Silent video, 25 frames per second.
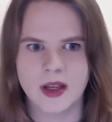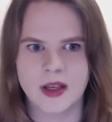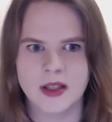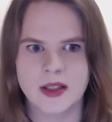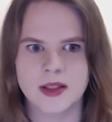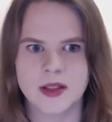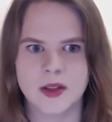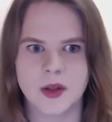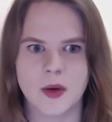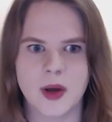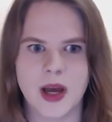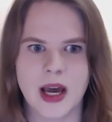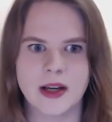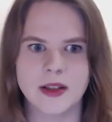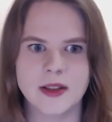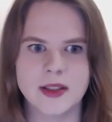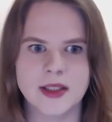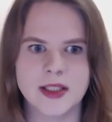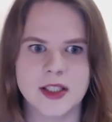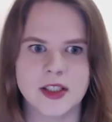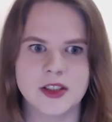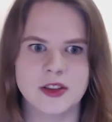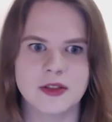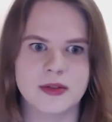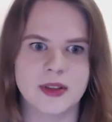So
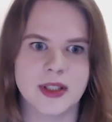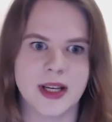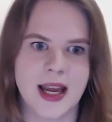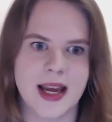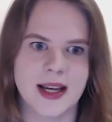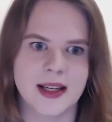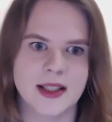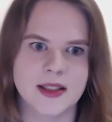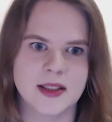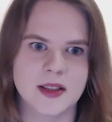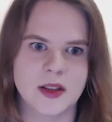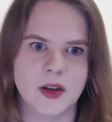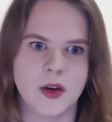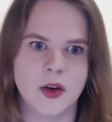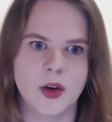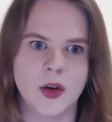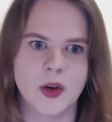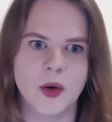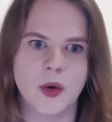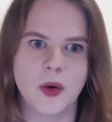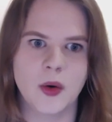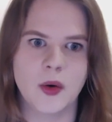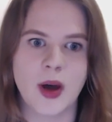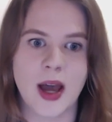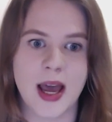outside of React,
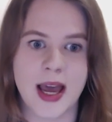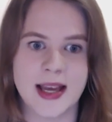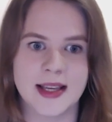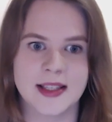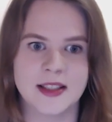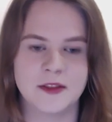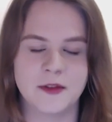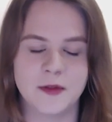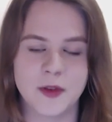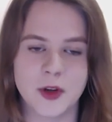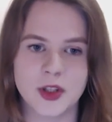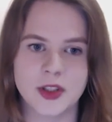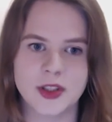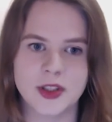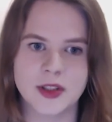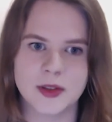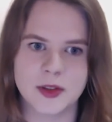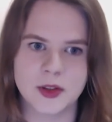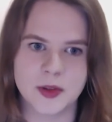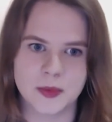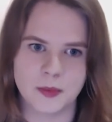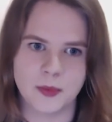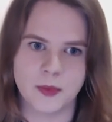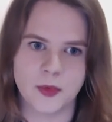urql has first,